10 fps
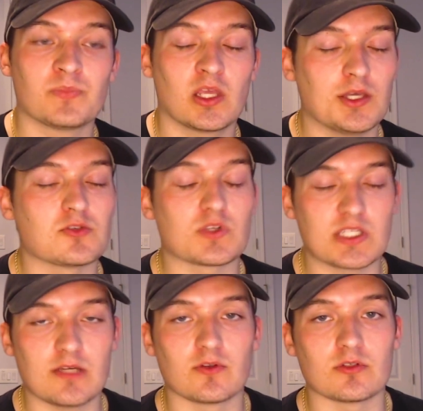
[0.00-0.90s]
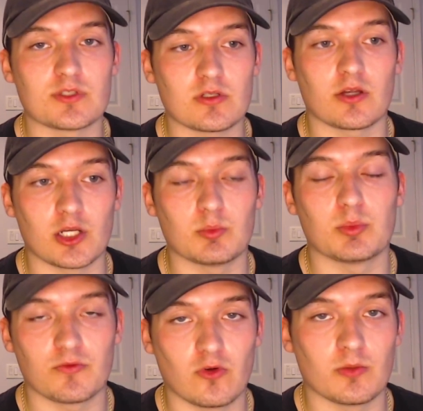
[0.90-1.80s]
his receivers are going to be
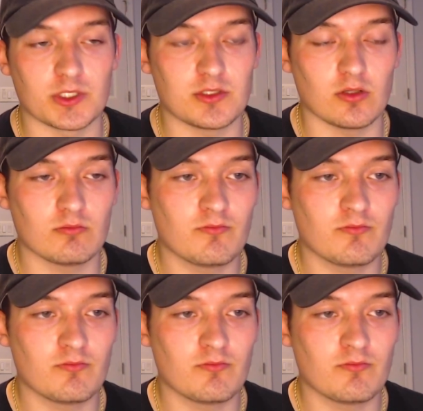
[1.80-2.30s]
performing too.